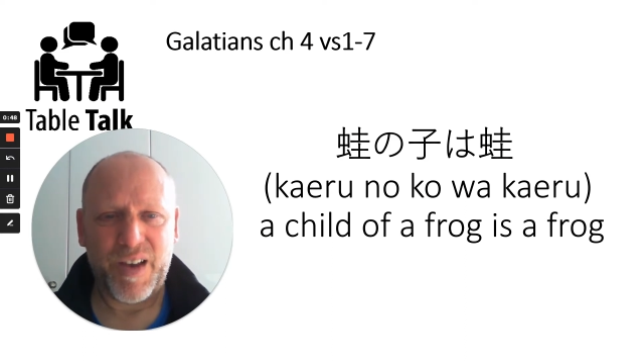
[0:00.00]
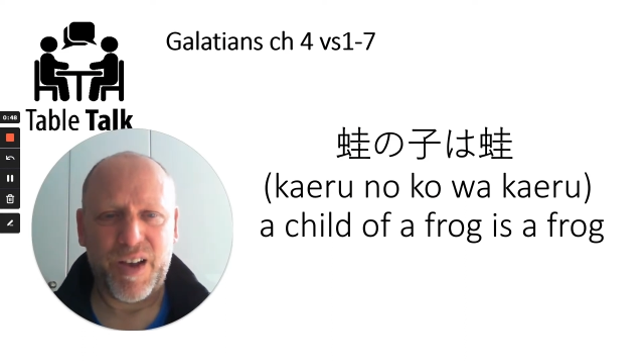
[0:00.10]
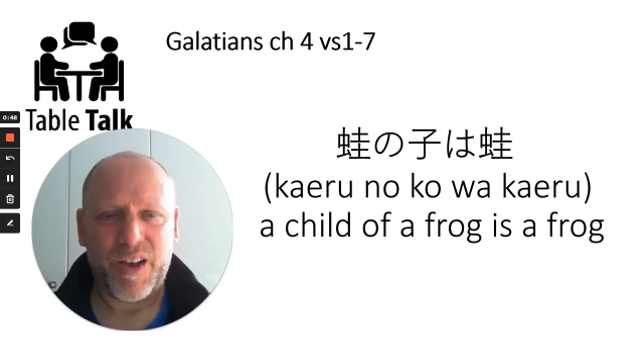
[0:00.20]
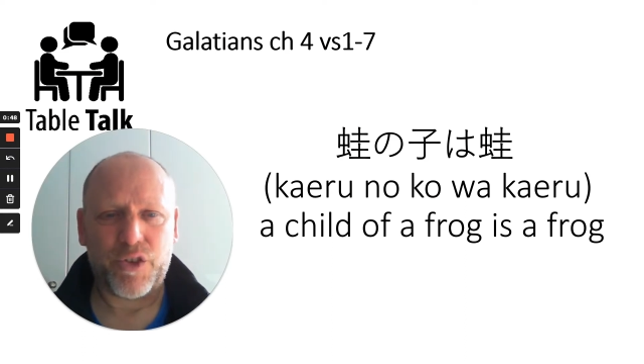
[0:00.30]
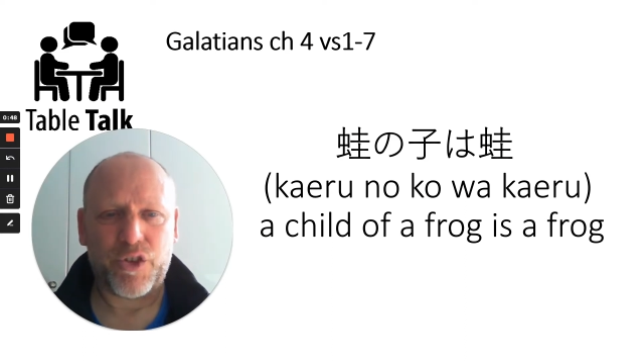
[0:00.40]

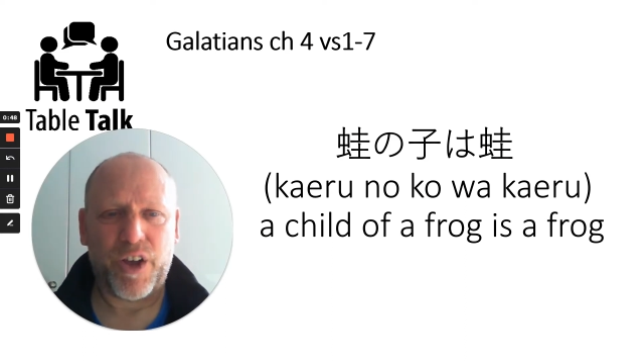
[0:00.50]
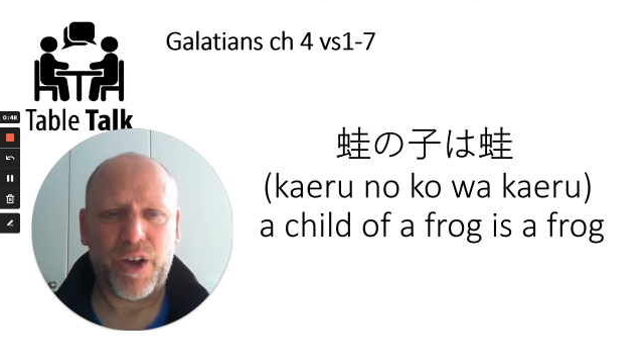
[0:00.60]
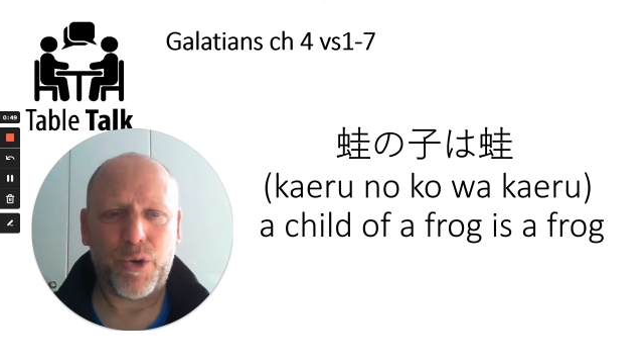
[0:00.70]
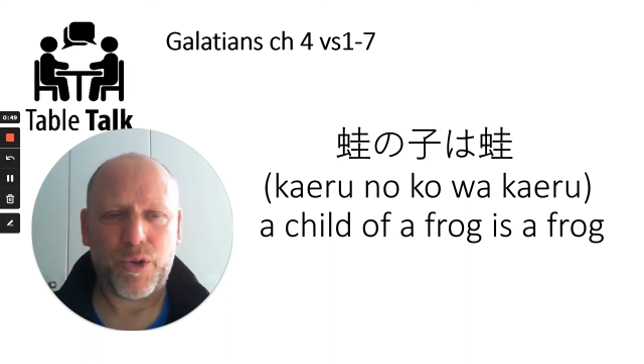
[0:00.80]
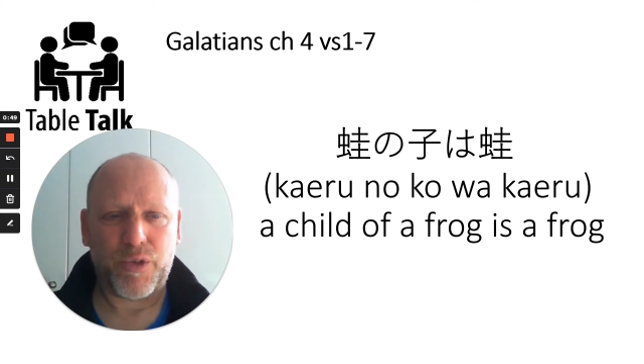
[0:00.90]
A
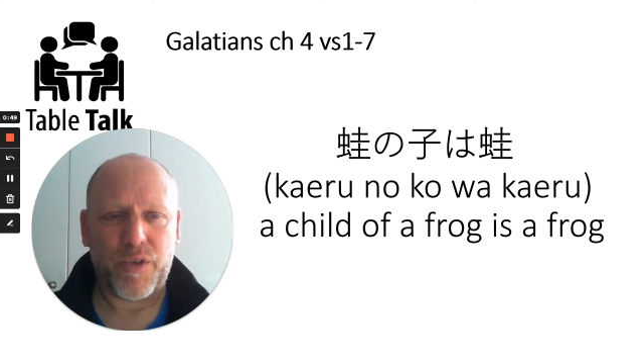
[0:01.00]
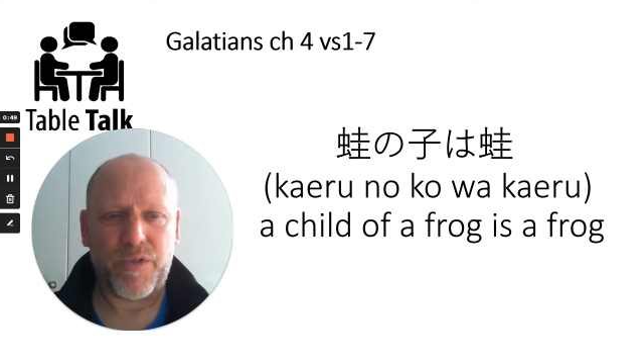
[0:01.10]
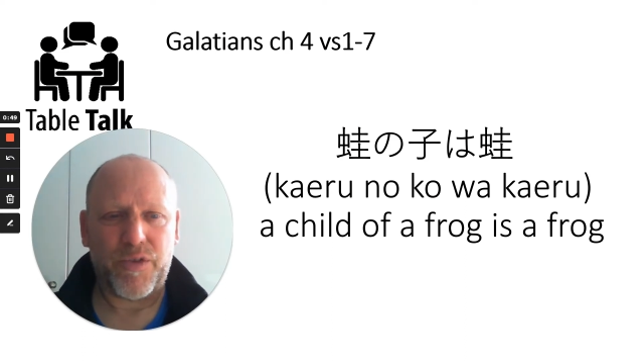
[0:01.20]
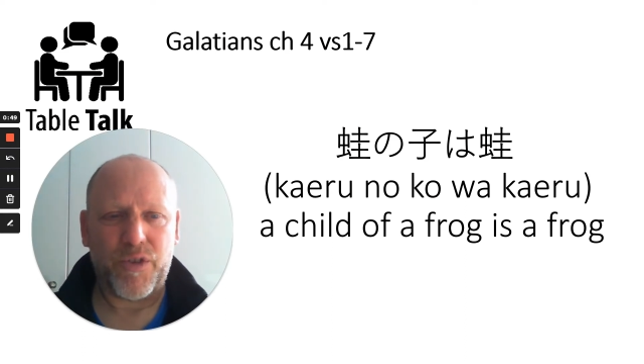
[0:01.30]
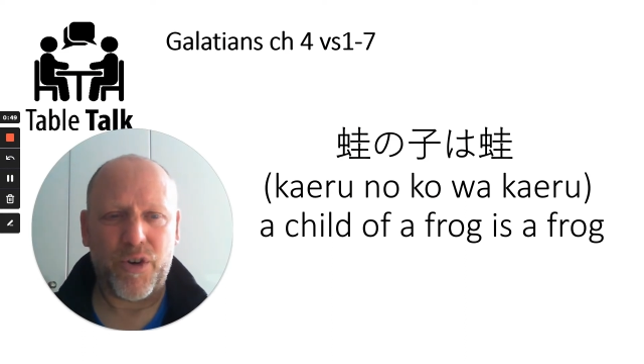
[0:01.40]
child of a
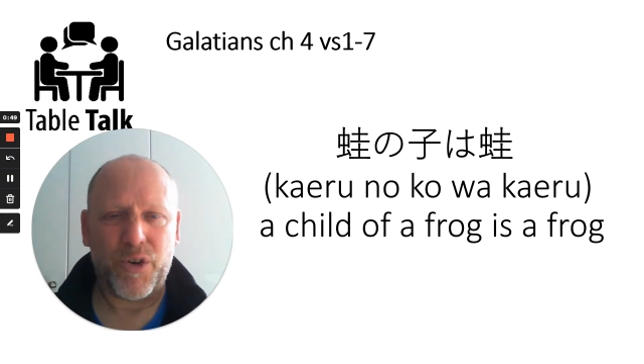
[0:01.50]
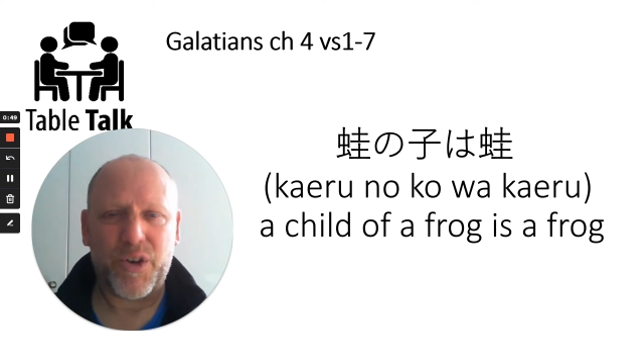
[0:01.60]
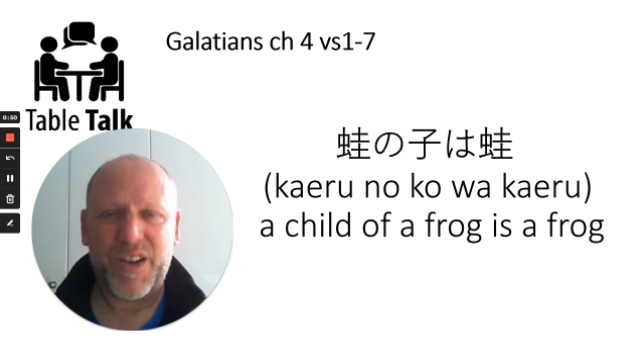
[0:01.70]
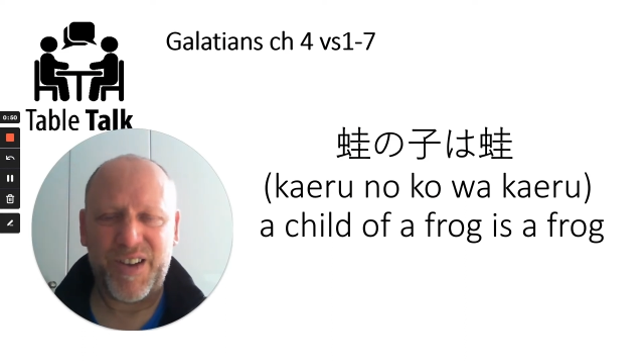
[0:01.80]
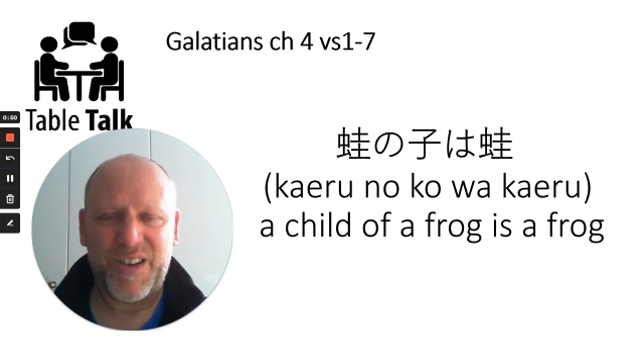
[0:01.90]
frog
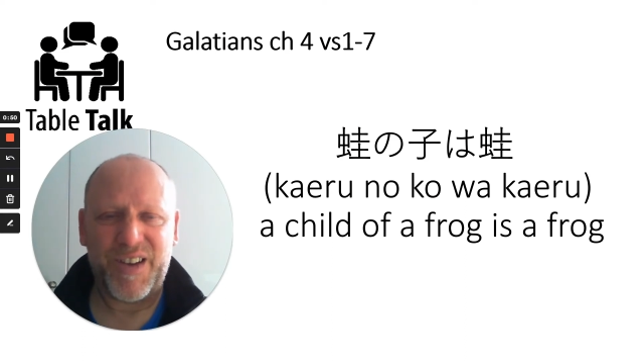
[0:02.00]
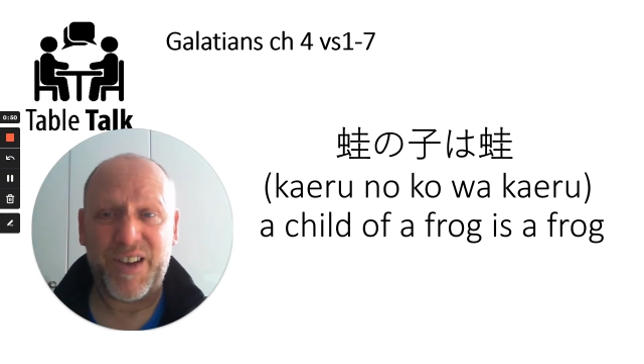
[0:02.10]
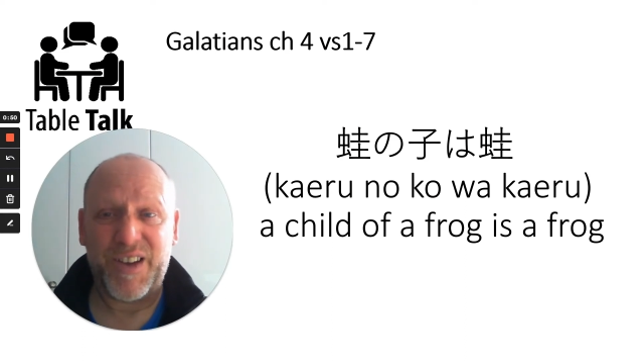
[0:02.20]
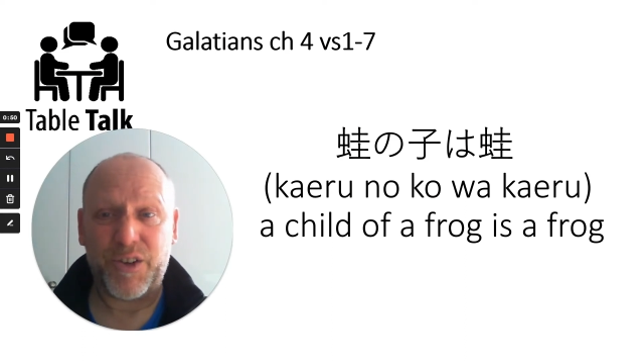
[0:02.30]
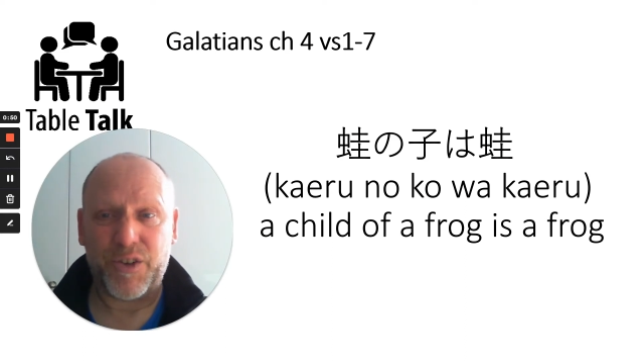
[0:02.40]

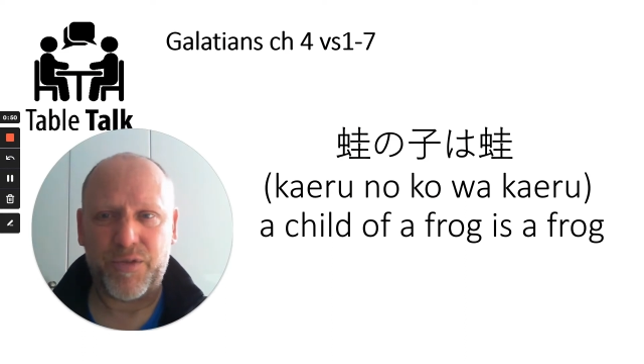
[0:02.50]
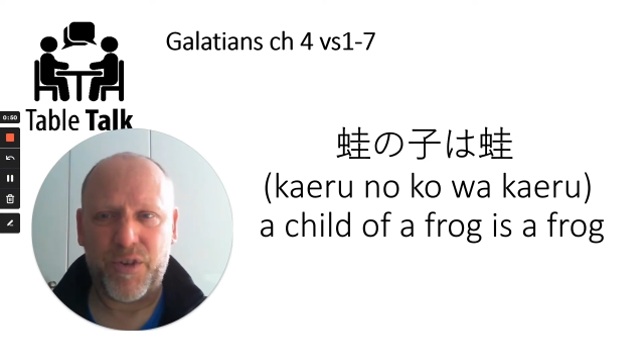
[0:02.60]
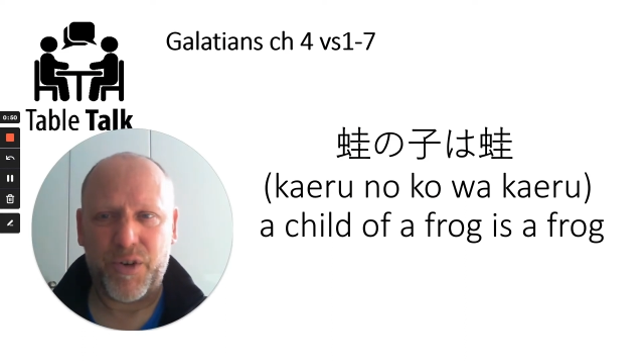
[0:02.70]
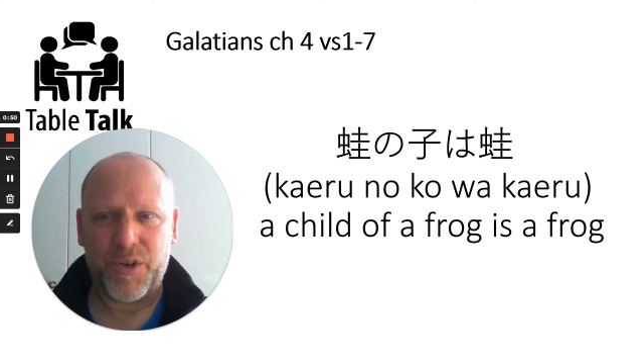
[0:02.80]
is a frog.